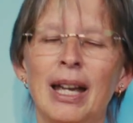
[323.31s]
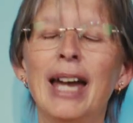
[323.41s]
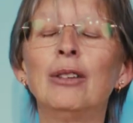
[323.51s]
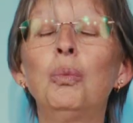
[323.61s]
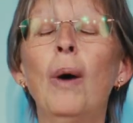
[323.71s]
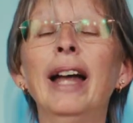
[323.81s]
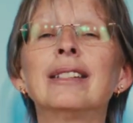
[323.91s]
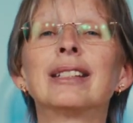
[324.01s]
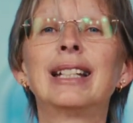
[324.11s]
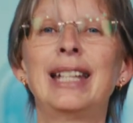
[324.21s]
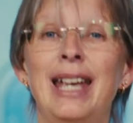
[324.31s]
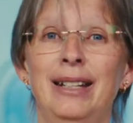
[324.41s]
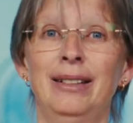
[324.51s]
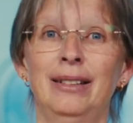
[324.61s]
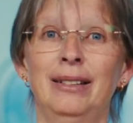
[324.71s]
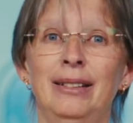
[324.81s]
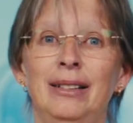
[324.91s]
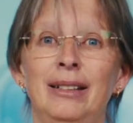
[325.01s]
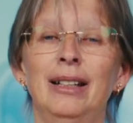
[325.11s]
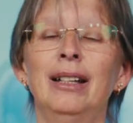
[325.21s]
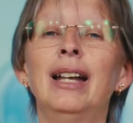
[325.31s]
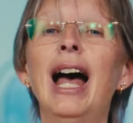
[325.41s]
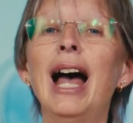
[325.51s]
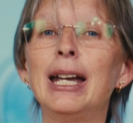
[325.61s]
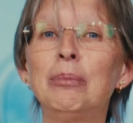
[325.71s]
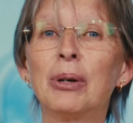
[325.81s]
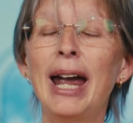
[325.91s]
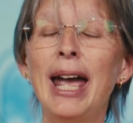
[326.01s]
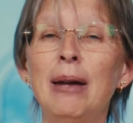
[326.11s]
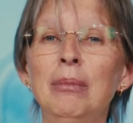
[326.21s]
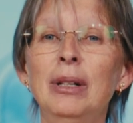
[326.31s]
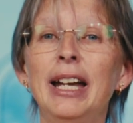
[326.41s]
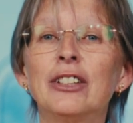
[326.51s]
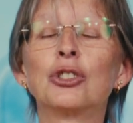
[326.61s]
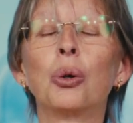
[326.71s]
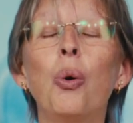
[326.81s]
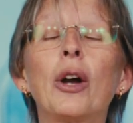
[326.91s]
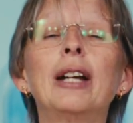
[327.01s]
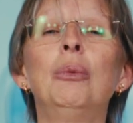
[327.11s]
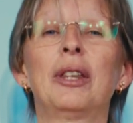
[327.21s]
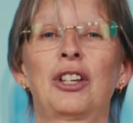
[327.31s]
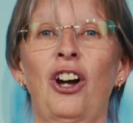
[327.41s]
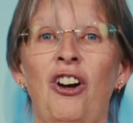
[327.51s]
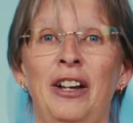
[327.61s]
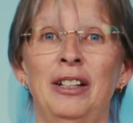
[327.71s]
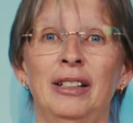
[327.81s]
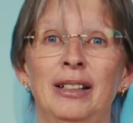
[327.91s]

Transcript: And once again, Abraham is talking with God,